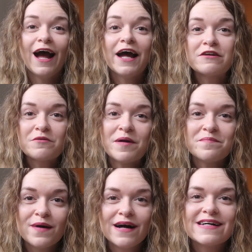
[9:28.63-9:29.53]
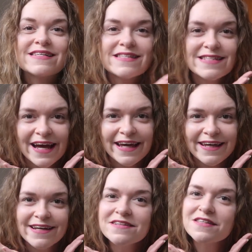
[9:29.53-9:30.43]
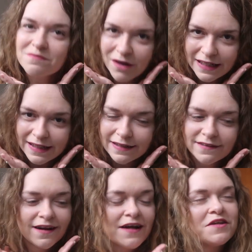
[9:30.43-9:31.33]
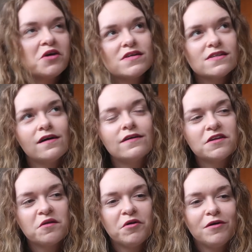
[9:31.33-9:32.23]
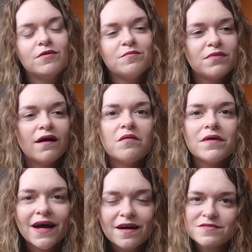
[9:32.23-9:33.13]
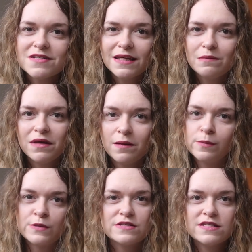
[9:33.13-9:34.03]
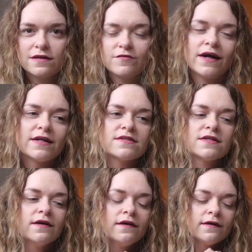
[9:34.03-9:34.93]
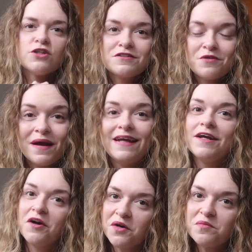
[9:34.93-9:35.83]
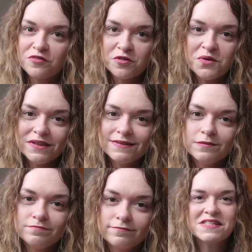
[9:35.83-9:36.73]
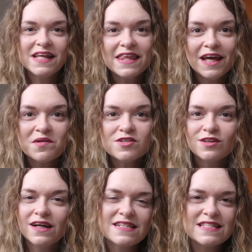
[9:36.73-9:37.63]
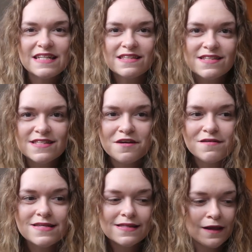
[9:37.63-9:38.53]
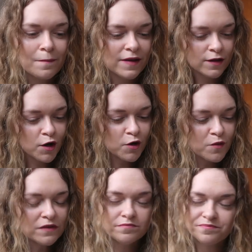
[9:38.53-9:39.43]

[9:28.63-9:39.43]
And remember, stay smiling. I know it's hard at the moment, but we have to keep being positive and just remaining hopeful. If there's anything else you'd like to see in this series, let me know.